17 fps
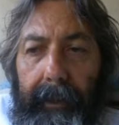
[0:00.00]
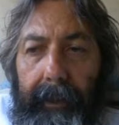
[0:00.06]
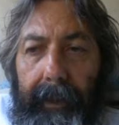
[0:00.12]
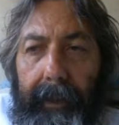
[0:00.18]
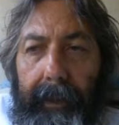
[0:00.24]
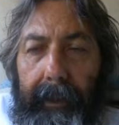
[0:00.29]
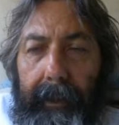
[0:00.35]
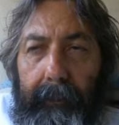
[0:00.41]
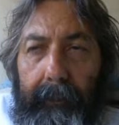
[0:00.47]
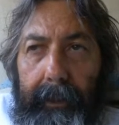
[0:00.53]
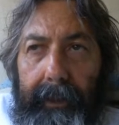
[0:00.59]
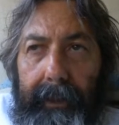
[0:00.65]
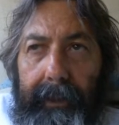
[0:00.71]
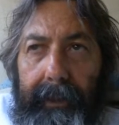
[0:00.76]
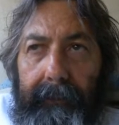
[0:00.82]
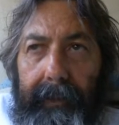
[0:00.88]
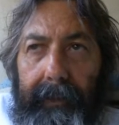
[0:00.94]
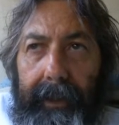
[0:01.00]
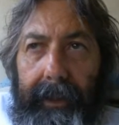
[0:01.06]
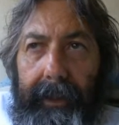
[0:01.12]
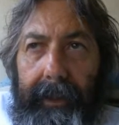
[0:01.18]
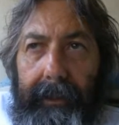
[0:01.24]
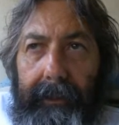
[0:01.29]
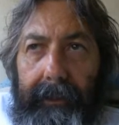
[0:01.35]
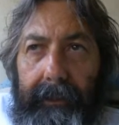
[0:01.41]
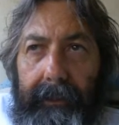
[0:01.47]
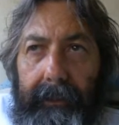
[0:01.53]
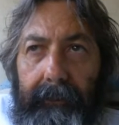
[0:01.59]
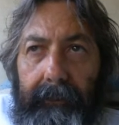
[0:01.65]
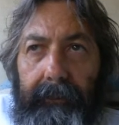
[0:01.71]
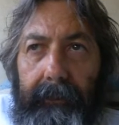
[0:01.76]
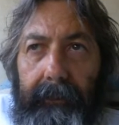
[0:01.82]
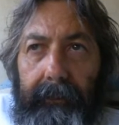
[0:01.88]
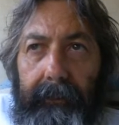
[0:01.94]
I believe that
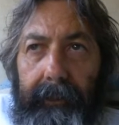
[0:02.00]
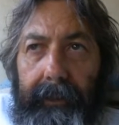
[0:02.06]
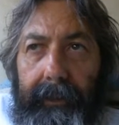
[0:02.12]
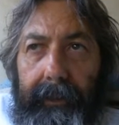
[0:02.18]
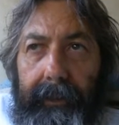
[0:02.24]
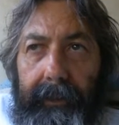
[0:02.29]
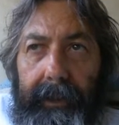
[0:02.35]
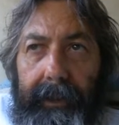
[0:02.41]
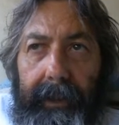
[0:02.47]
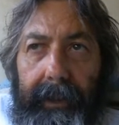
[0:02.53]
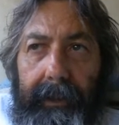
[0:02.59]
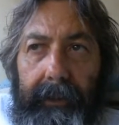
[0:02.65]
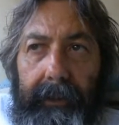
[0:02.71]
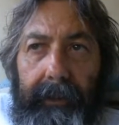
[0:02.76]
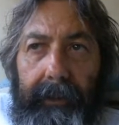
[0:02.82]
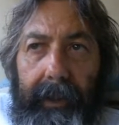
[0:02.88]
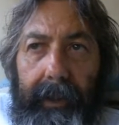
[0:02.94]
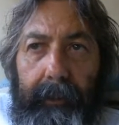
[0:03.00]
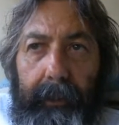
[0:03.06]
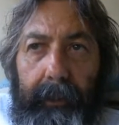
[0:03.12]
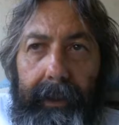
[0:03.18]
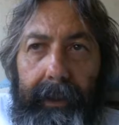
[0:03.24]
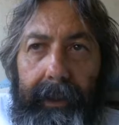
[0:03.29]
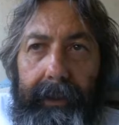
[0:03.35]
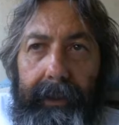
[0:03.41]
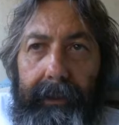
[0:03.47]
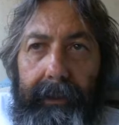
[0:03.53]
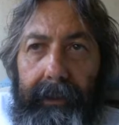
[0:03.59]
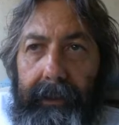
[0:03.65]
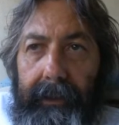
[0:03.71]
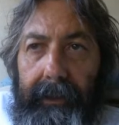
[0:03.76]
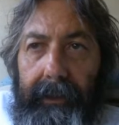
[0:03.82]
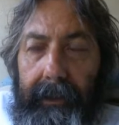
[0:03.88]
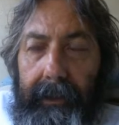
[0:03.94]
what they're saying is 5.8 is
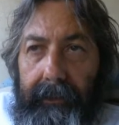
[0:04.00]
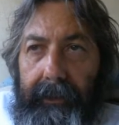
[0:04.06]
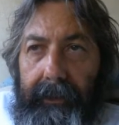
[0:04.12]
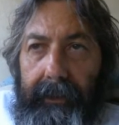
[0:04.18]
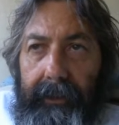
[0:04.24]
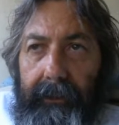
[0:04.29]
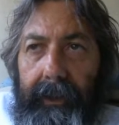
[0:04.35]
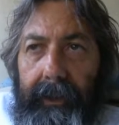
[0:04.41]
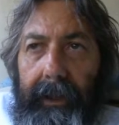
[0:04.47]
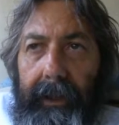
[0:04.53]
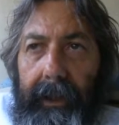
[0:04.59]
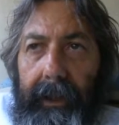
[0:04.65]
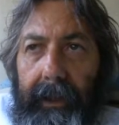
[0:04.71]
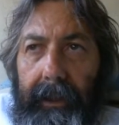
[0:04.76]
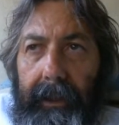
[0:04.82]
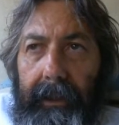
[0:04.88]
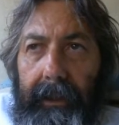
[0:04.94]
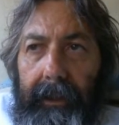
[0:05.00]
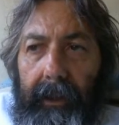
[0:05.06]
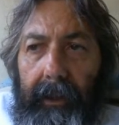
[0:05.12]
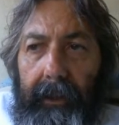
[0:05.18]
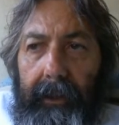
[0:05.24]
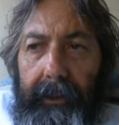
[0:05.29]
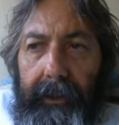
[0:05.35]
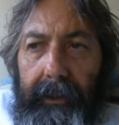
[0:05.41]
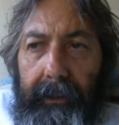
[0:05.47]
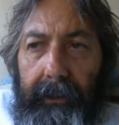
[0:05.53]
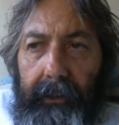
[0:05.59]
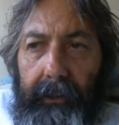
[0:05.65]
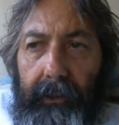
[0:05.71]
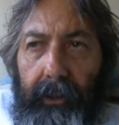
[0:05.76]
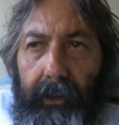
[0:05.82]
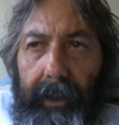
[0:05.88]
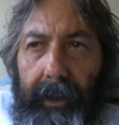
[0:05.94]
good enough. So also
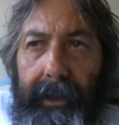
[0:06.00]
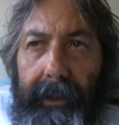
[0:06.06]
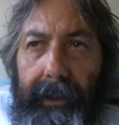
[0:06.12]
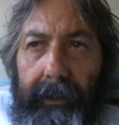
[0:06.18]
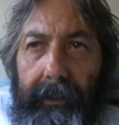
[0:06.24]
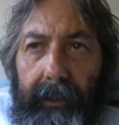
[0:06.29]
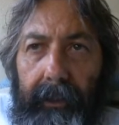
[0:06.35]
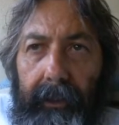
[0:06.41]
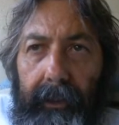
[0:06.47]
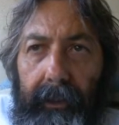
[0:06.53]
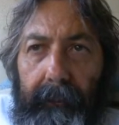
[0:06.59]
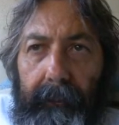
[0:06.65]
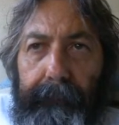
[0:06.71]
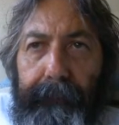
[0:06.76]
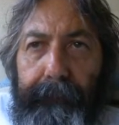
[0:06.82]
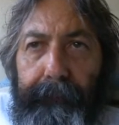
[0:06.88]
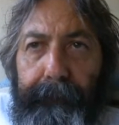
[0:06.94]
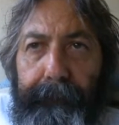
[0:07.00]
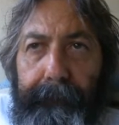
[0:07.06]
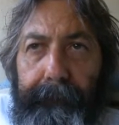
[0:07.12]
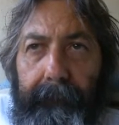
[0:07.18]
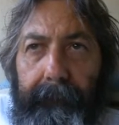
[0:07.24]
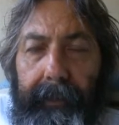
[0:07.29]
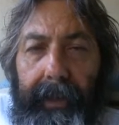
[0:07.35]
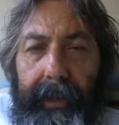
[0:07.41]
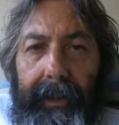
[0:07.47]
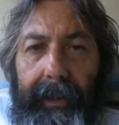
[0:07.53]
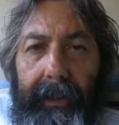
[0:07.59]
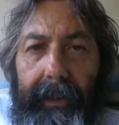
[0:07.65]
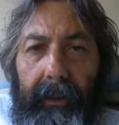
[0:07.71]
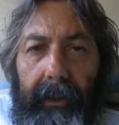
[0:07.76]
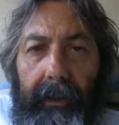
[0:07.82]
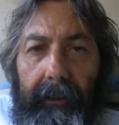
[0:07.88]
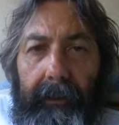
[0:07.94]
drying the herb
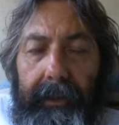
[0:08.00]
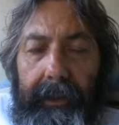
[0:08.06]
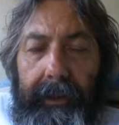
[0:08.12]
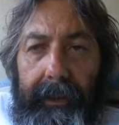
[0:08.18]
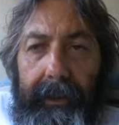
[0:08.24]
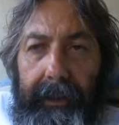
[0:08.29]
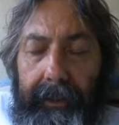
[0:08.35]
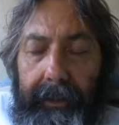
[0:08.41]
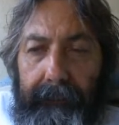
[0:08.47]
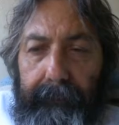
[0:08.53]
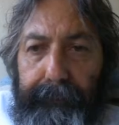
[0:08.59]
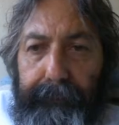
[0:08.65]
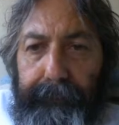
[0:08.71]
and harvesting it